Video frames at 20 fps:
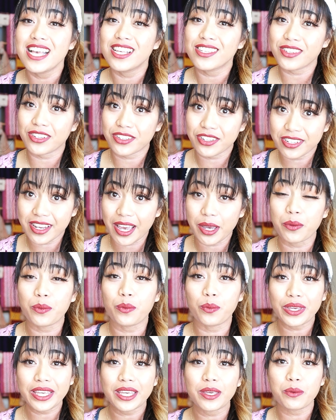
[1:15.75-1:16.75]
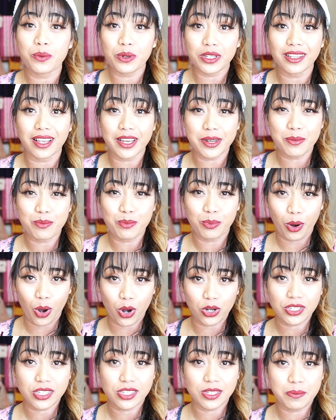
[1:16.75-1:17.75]
So today we will
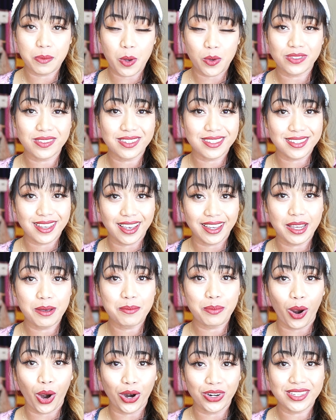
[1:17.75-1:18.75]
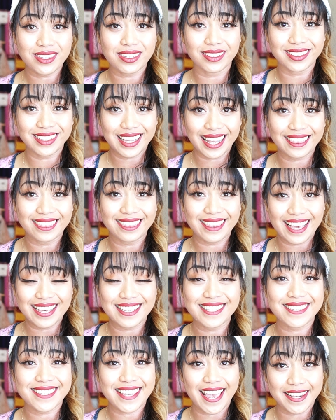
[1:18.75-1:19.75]
unbox the most exciting parcel that they
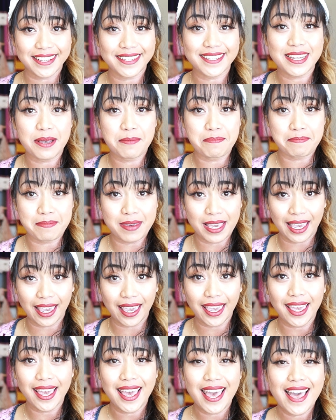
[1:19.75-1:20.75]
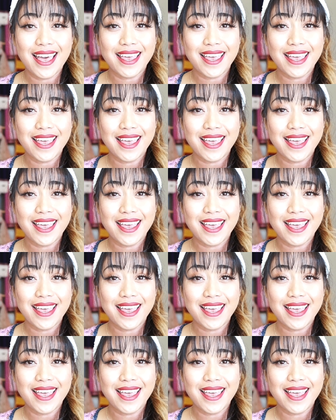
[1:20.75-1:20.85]
sent me.